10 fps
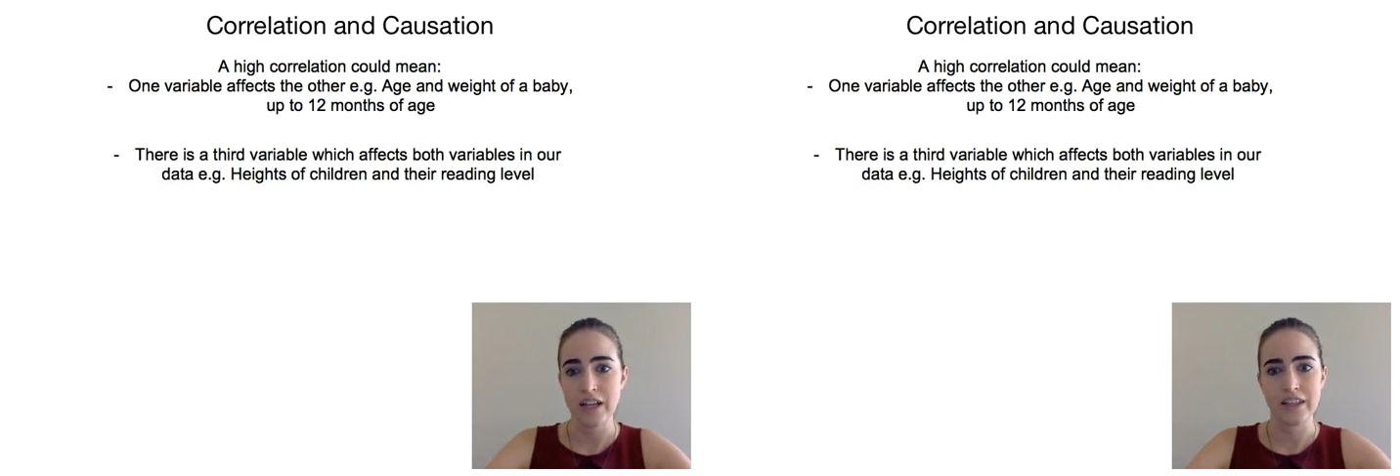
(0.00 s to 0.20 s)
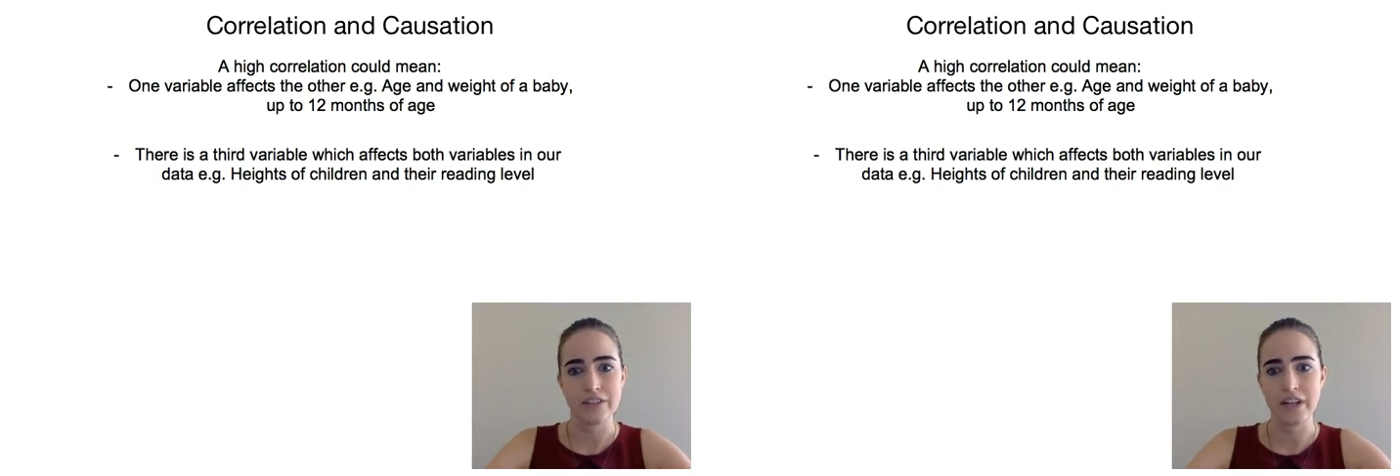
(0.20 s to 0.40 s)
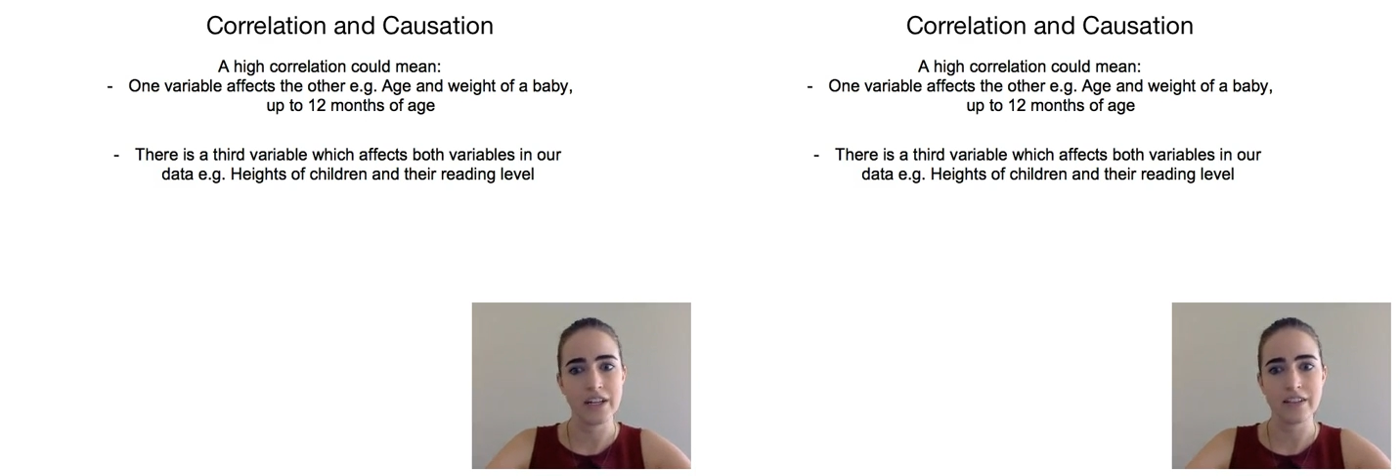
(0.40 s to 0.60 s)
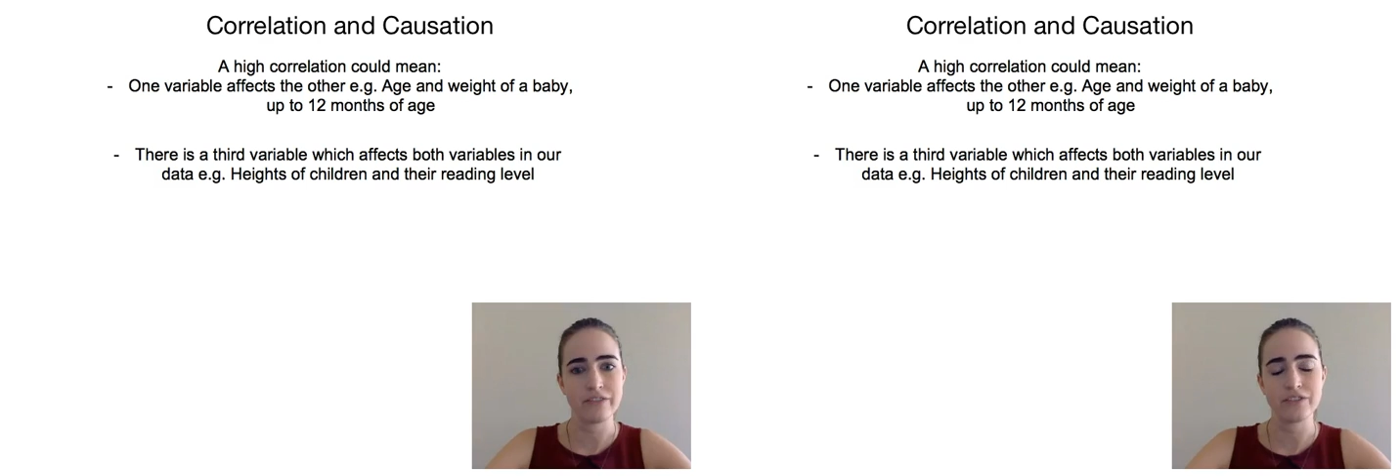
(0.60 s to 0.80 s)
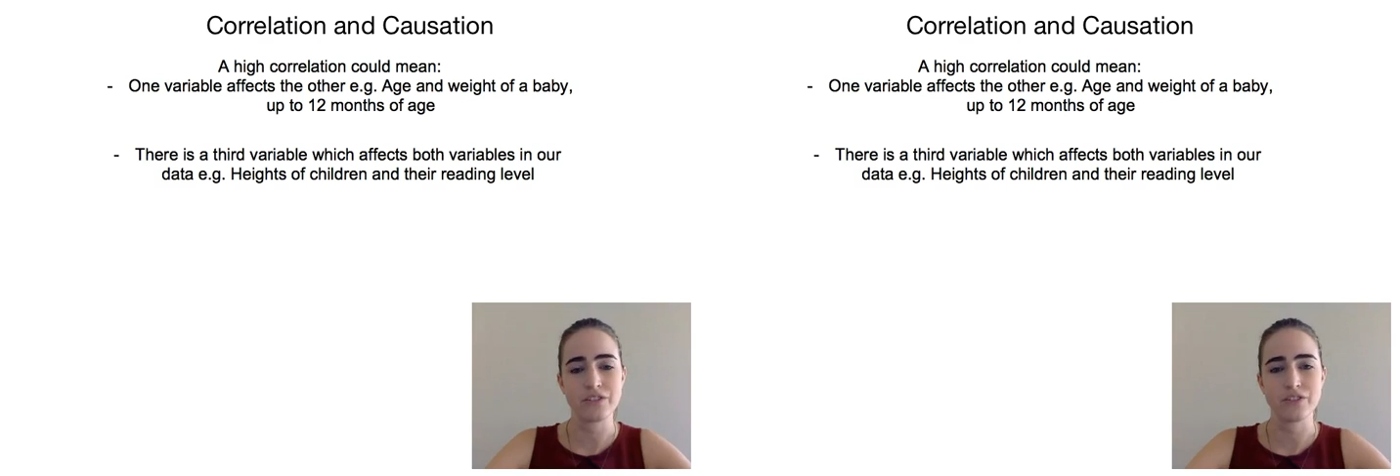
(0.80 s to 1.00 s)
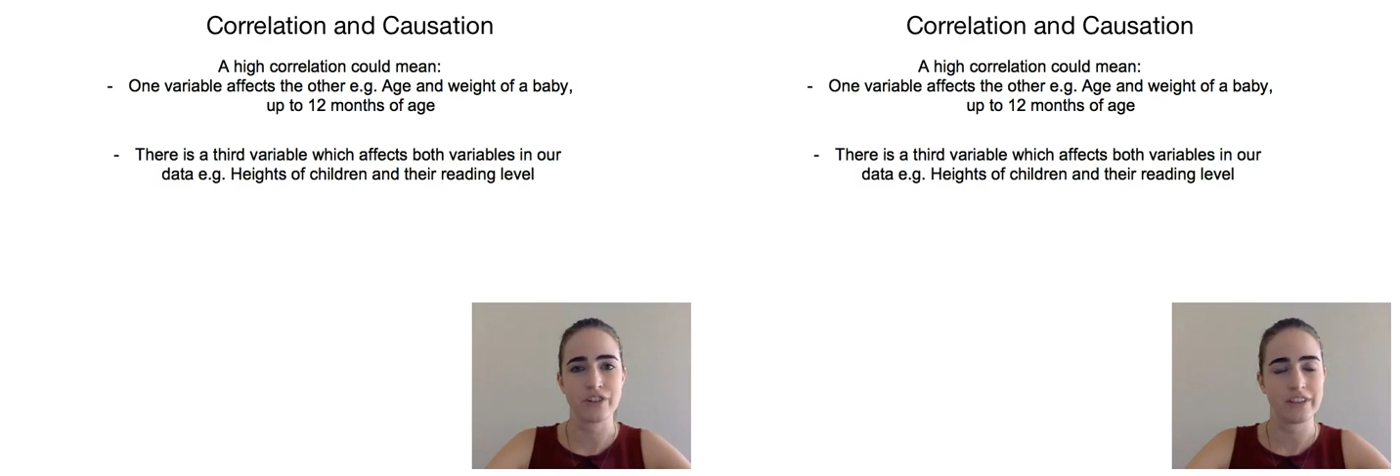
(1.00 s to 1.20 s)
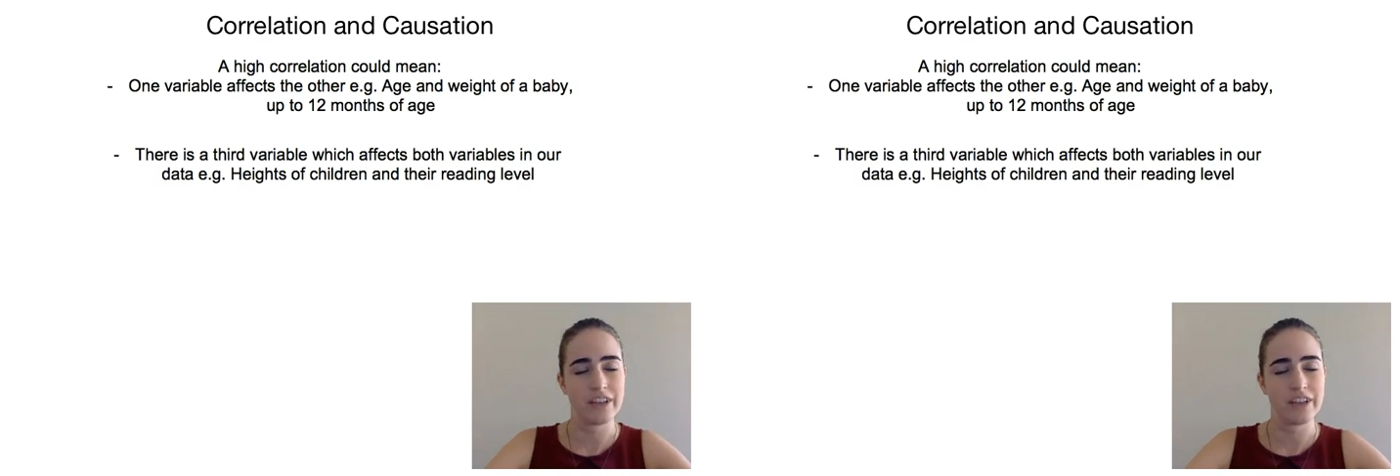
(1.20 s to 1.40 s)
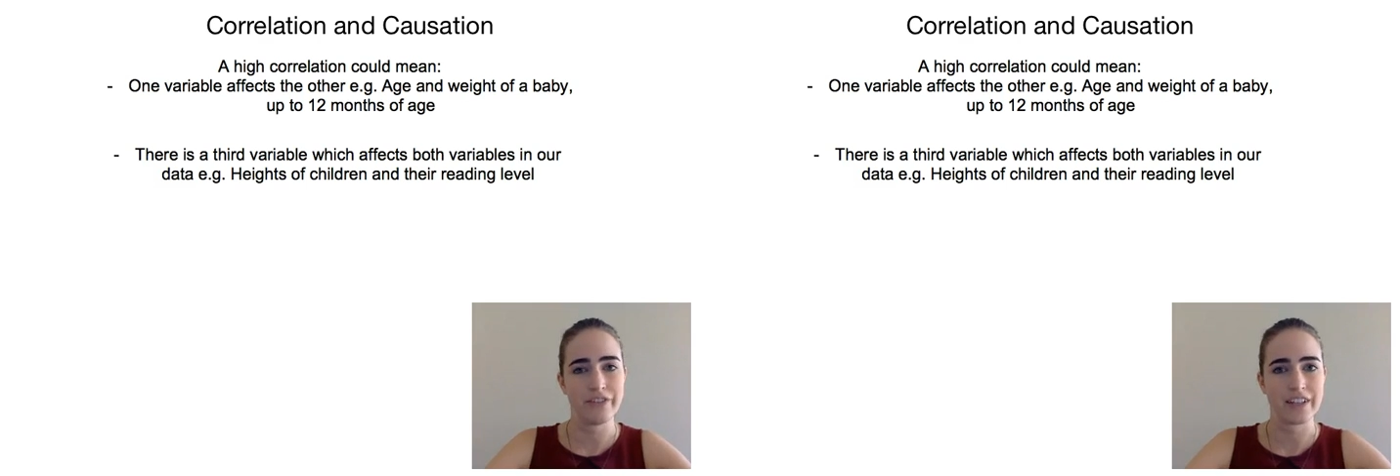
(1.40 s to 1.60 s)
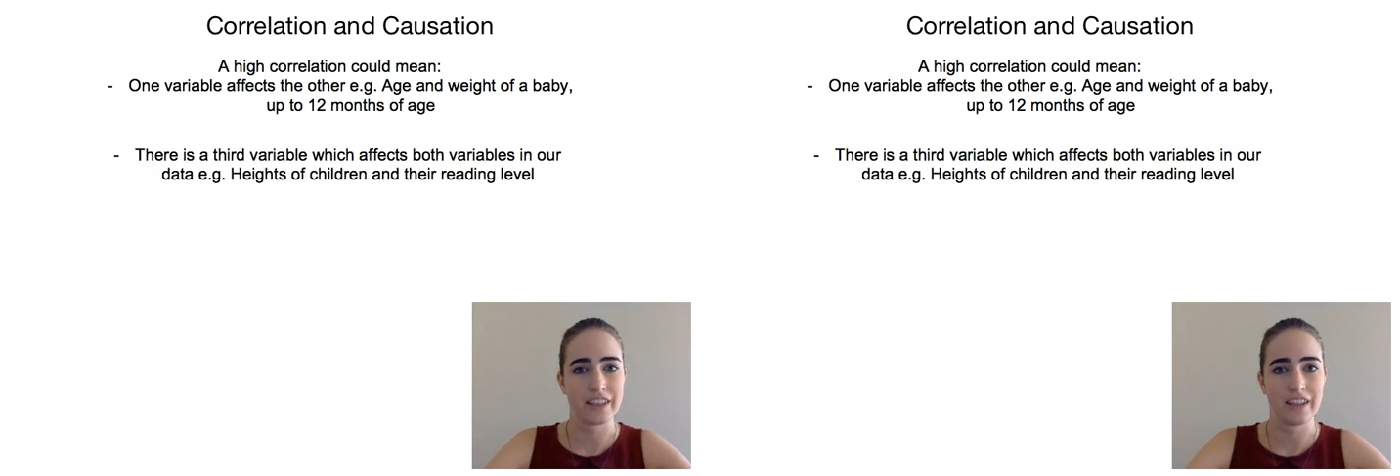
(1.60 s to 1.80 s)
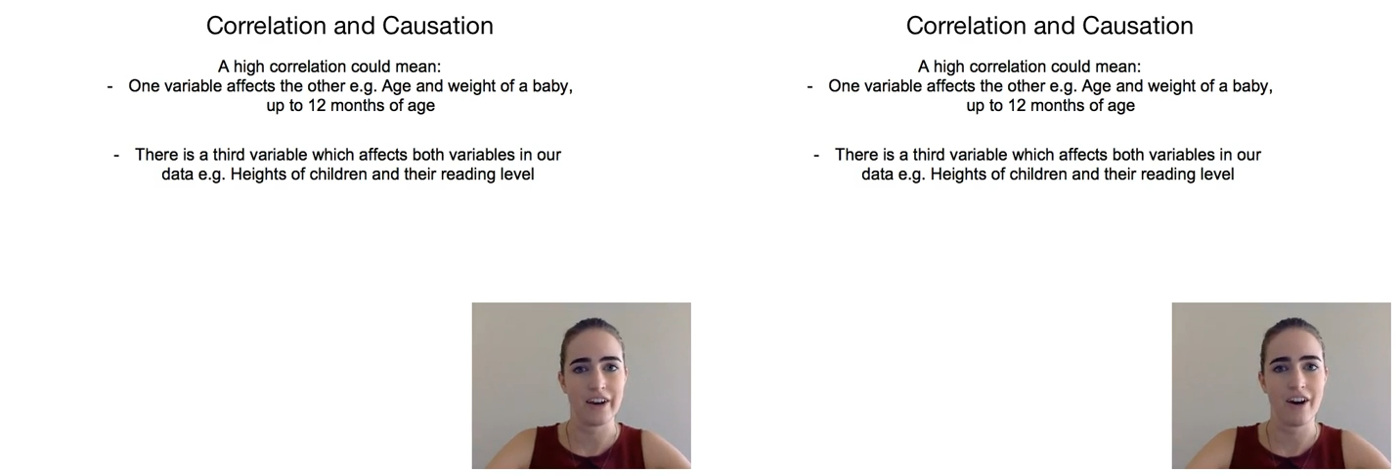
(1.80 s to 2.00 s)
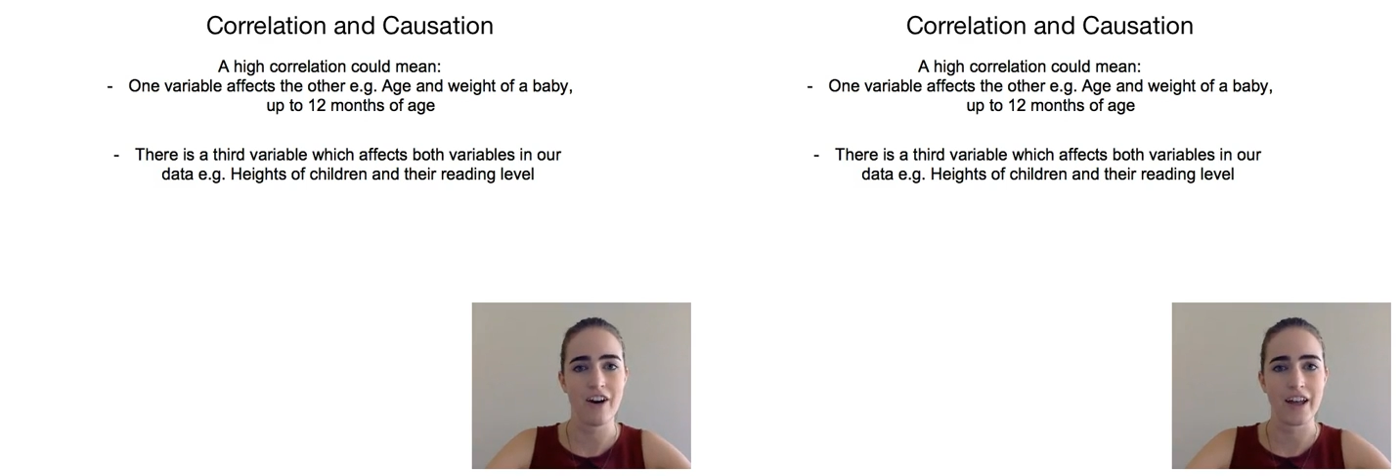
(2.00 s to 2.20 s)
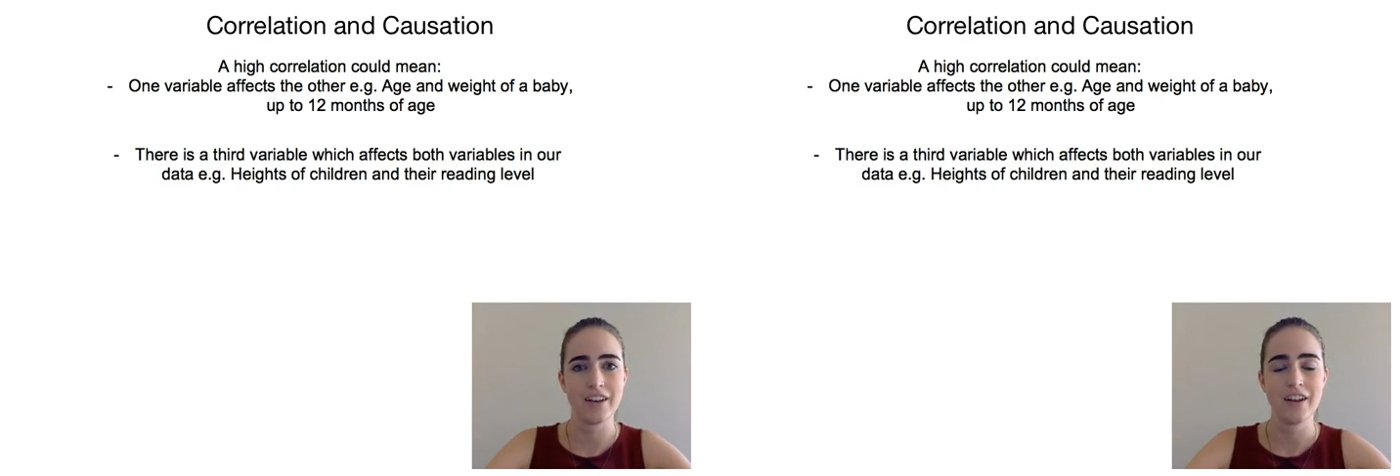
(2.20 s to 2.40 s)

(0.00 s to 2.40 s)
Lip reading: and their reading level is not directly affecting their height.